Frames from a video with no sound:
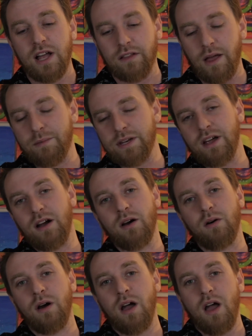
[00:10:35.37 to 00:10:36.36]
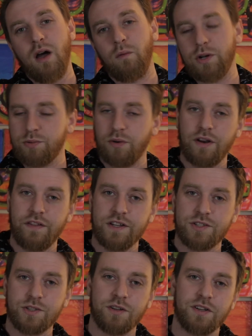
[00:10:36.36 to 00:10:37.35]
Let me know which one of
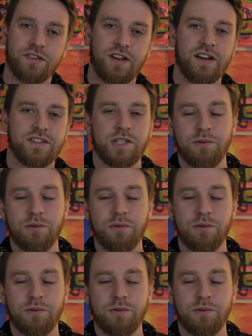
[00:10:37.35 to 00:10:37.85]
these shirt designs